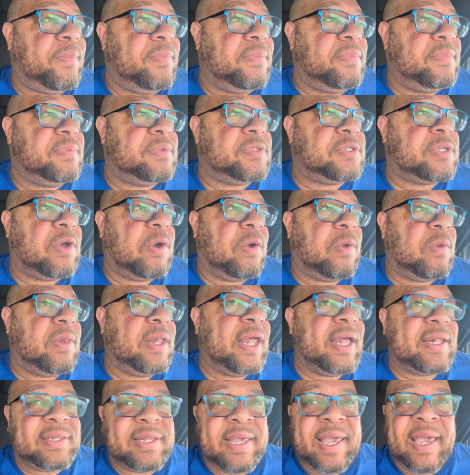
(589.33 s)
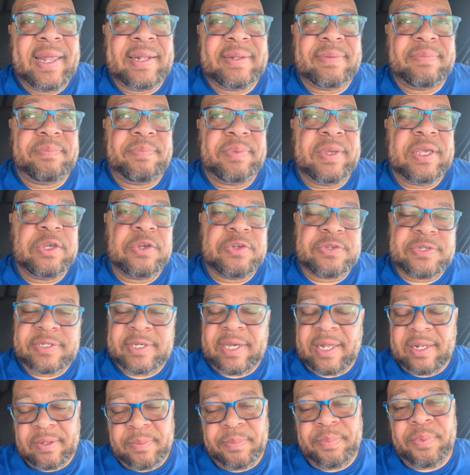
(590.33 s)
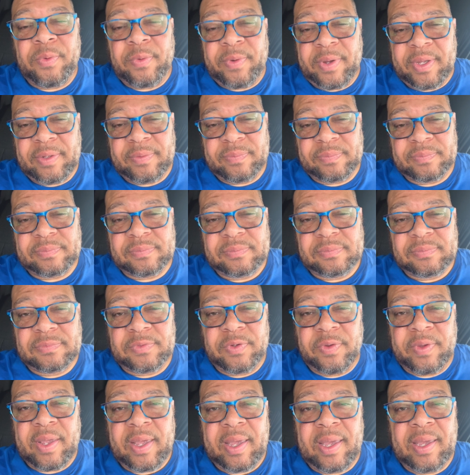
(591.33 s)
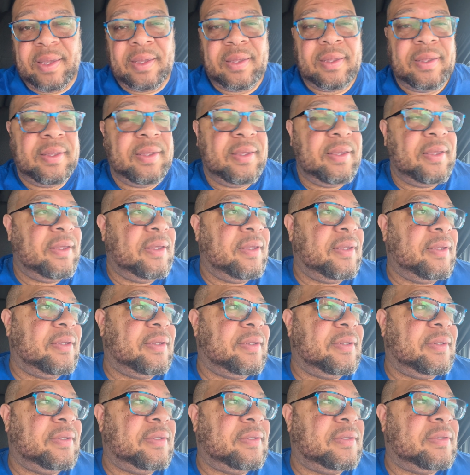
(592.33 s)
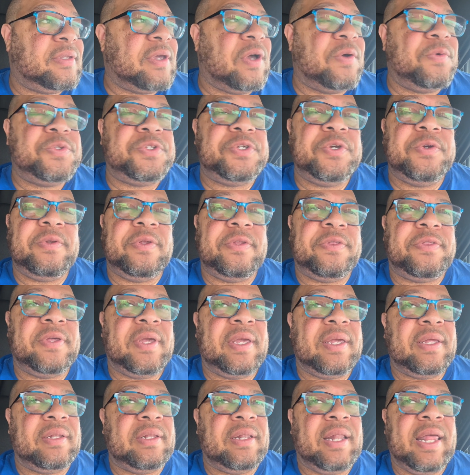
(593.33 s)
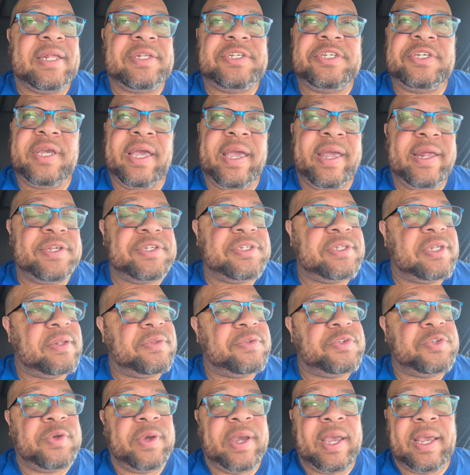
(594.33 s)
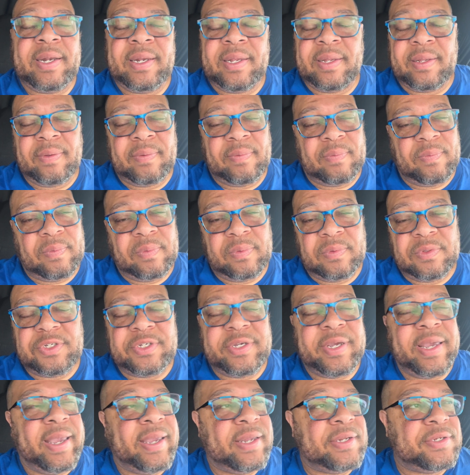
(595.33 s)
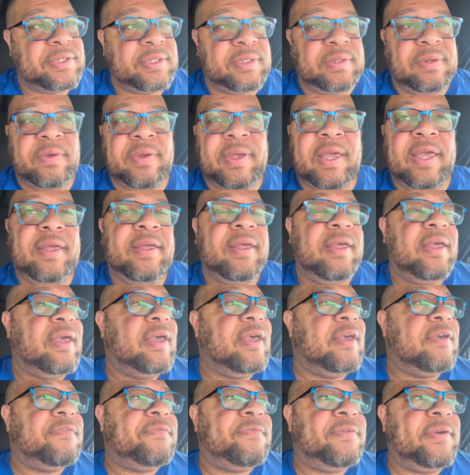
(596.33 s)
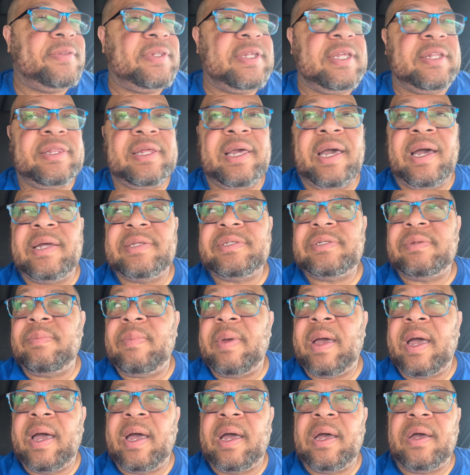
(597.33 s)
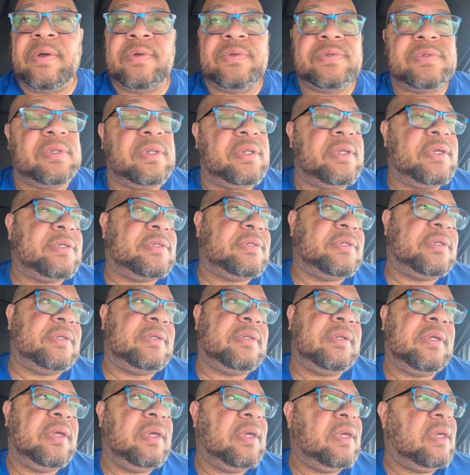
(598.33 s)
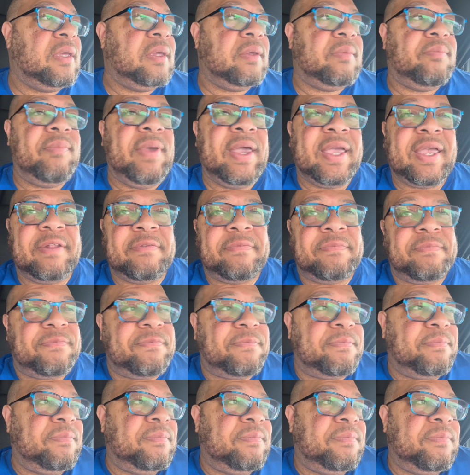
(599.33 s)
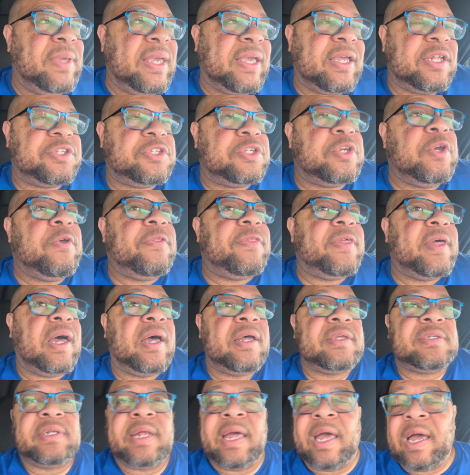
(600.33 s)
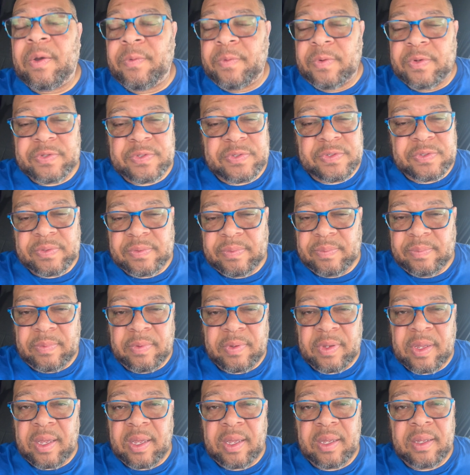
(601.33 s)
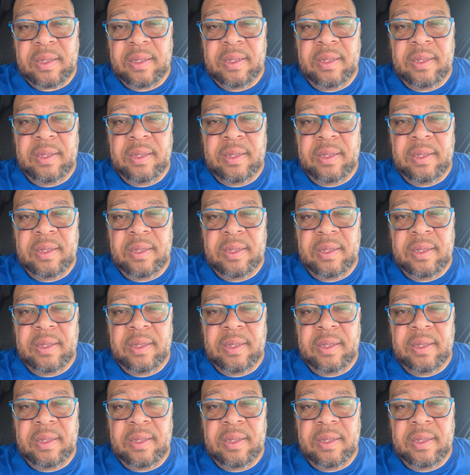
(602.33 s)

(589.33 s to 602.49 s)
So let that be your selling point, okay? Don't do the thing, like change the training, change it, okay? 50,000 miles, listen, make it 2,000 hours, okay?